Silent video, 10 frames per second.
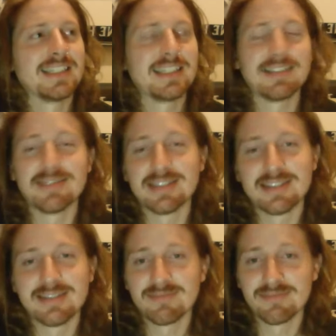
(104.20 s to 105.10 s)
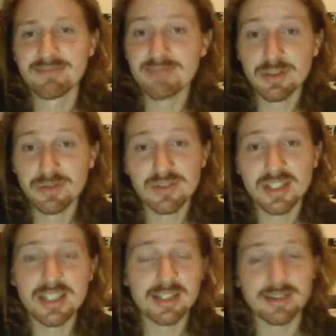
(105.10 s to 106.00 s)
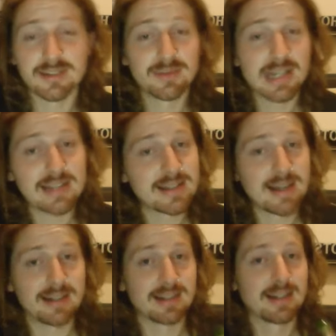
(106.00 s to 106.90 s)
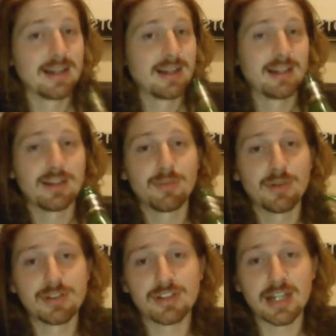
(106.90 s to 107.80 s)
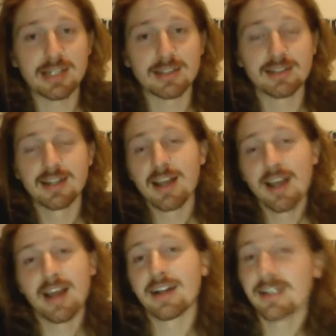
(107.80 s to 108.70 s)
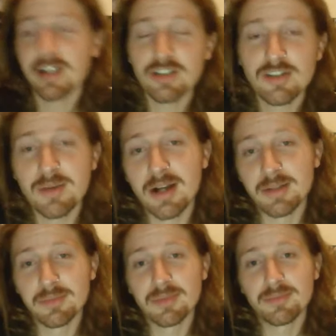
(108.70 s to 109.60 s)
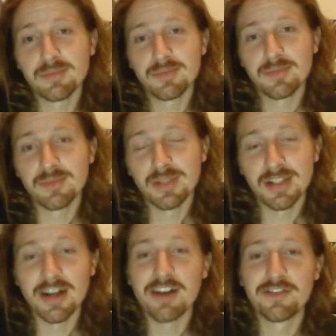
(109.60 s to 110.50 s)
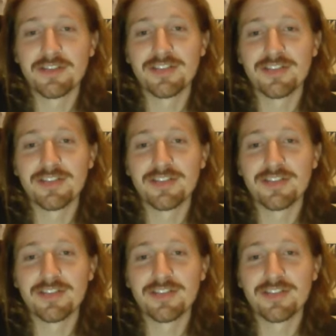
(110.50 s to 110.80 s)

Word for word: It was it was ridiculous. It was outstanding. The boy's a genius, and I gushed about him enough